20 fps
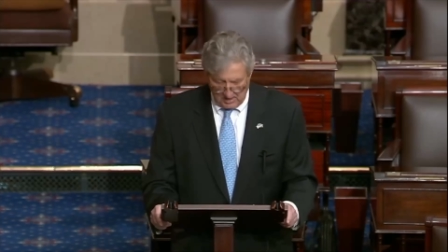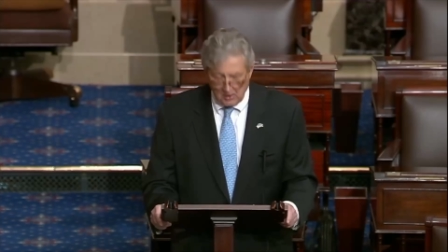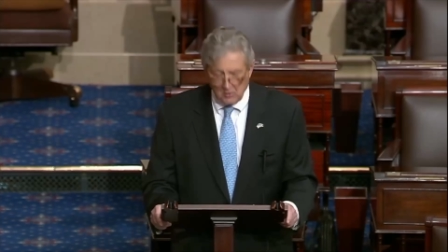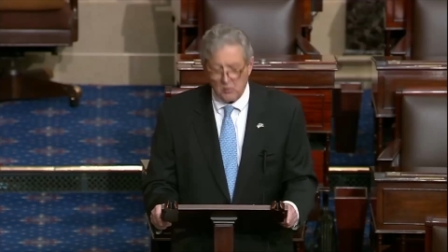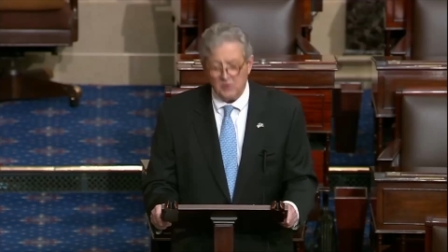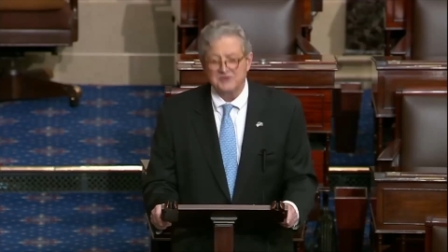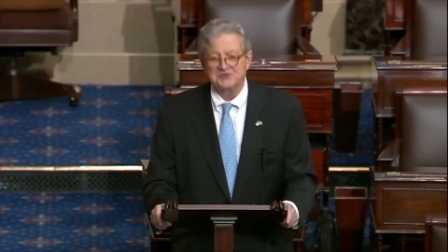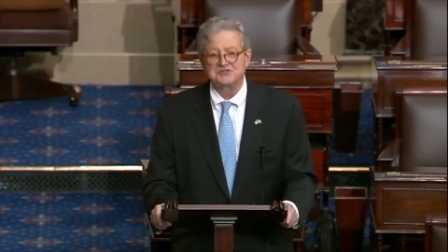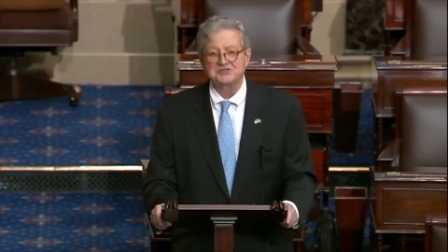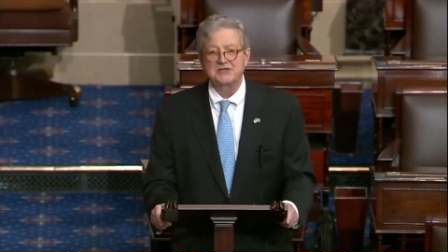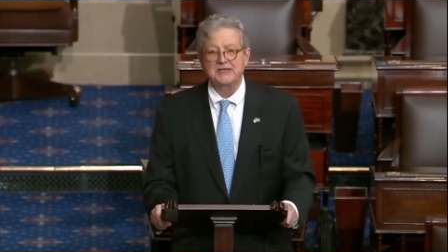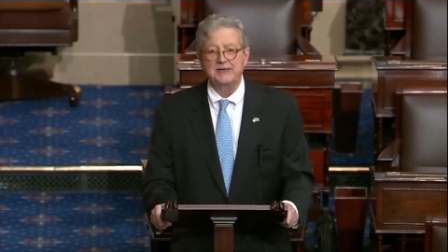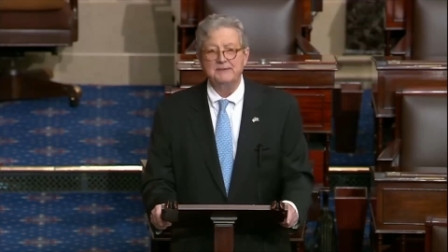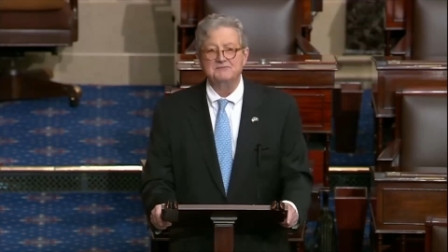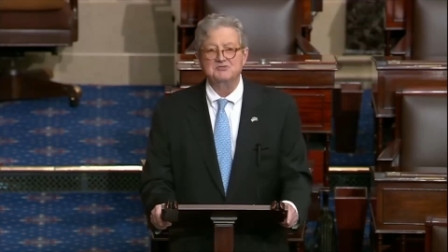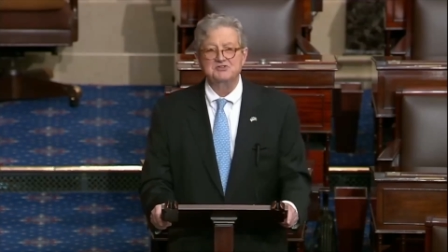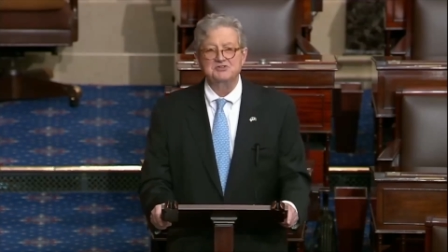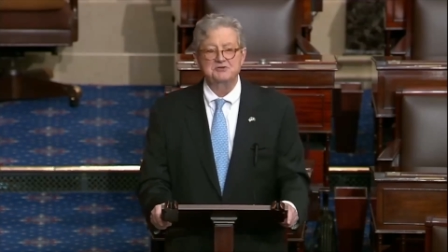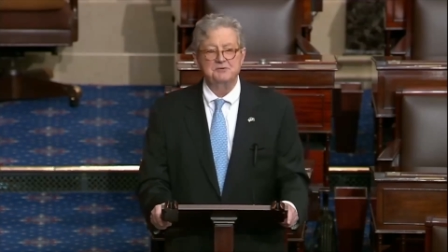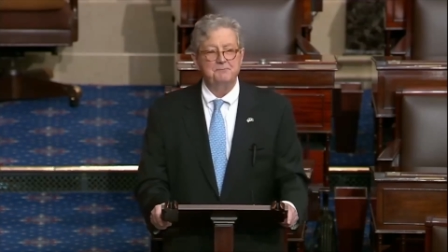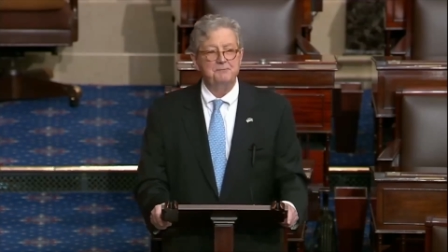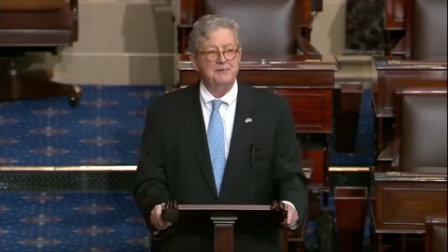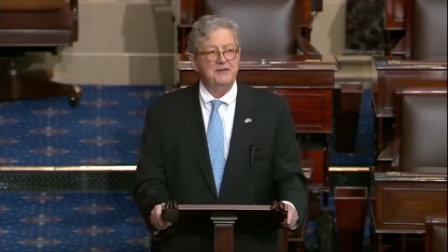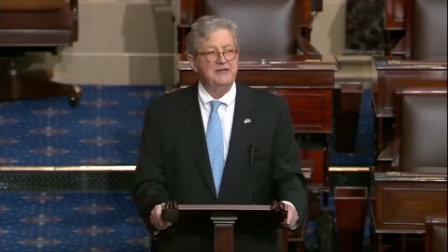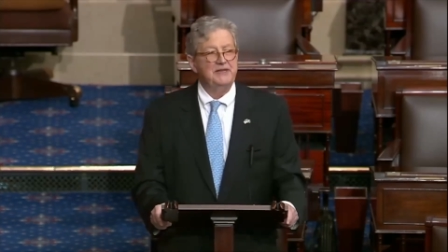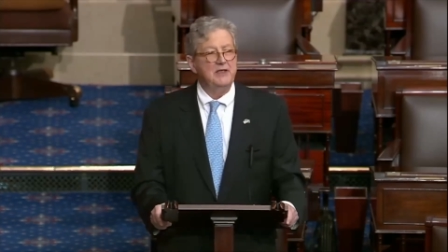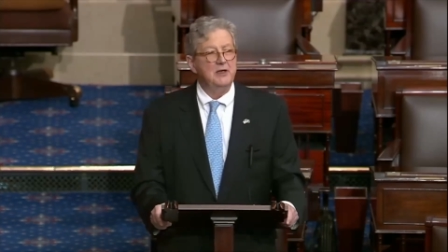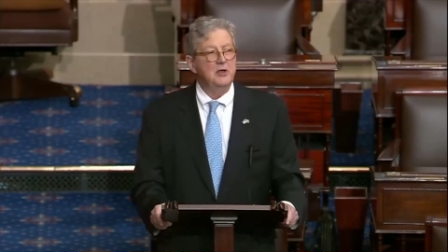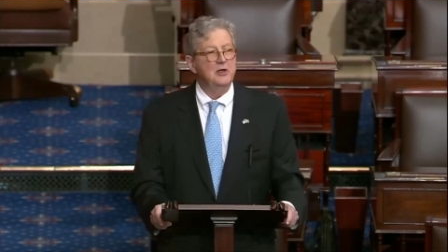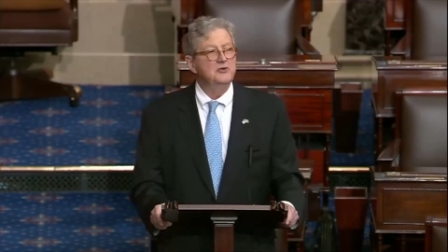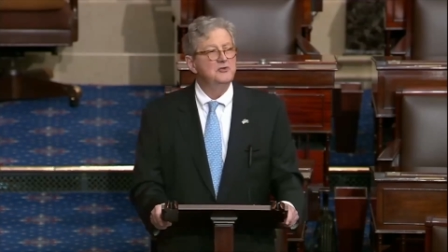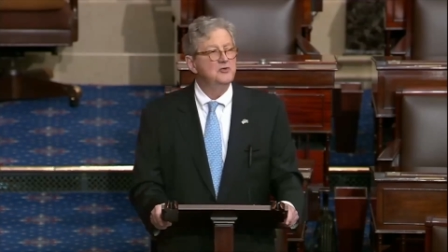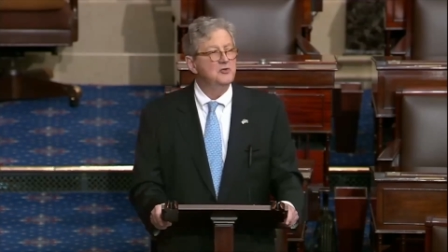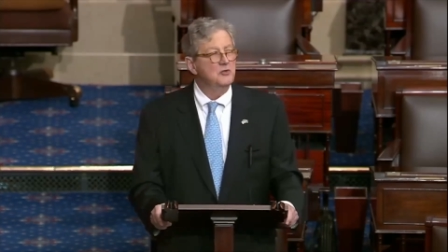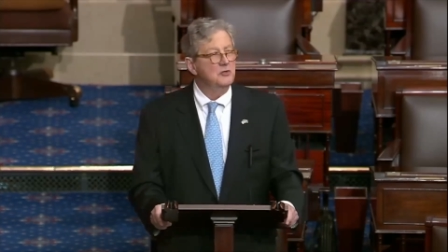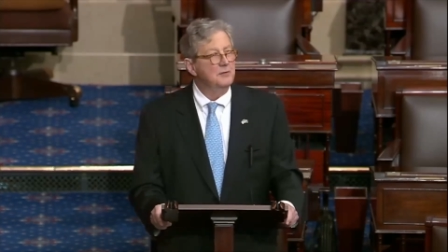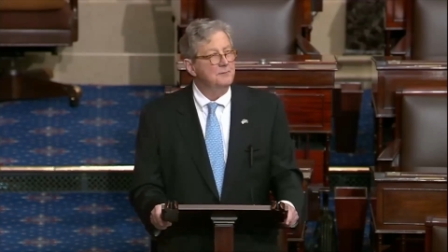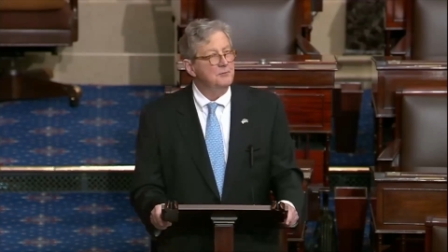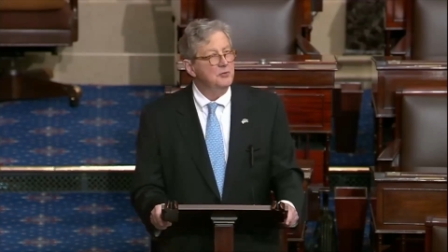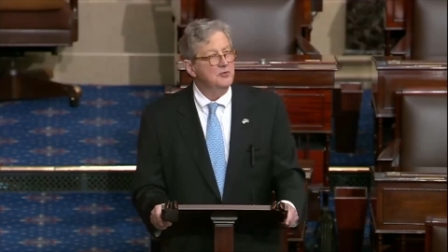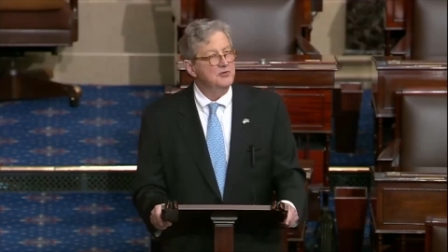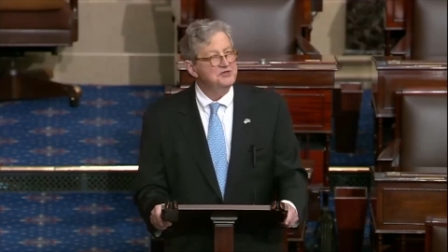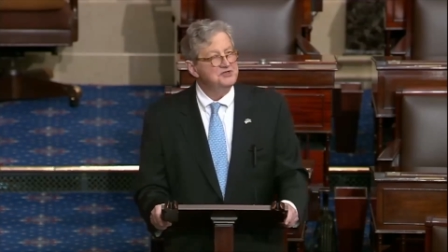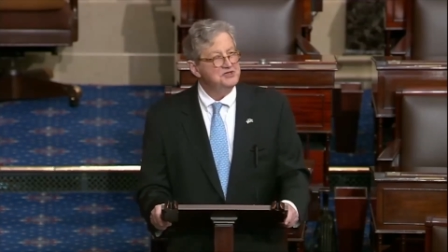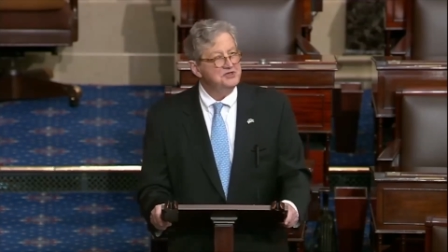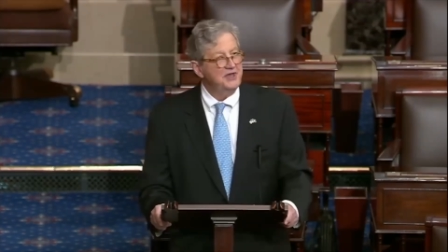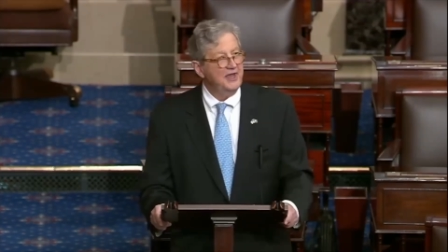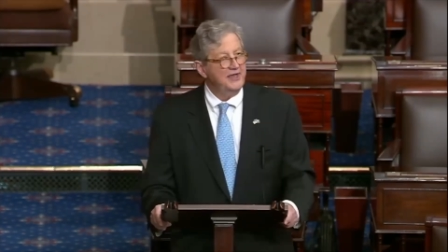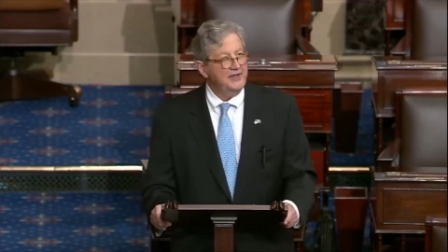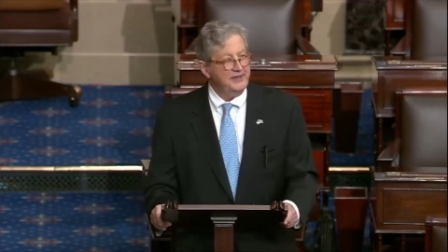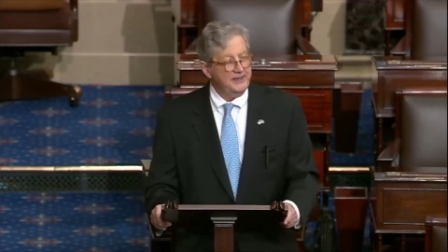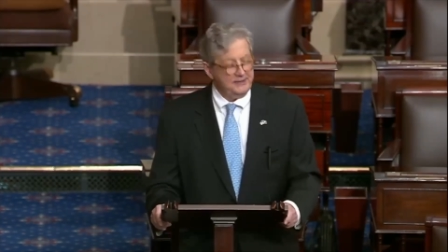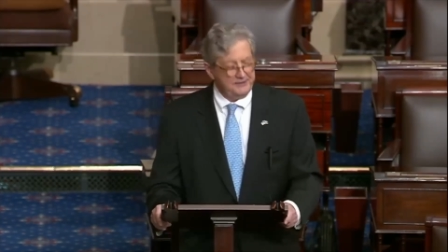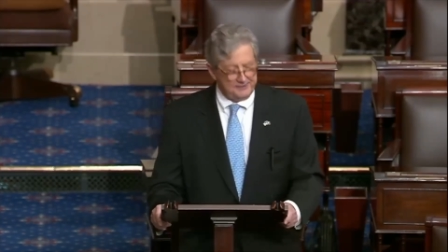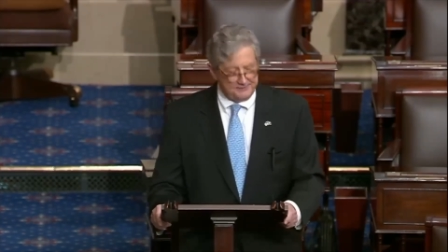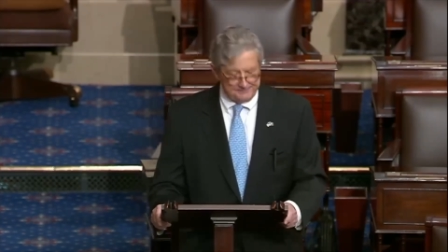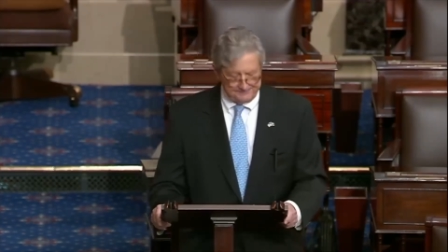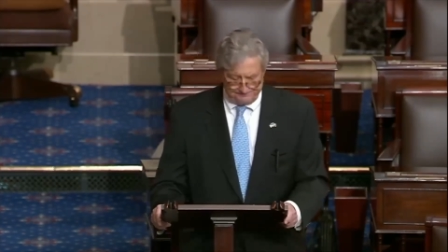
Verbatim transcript: What seems to be underappreciated,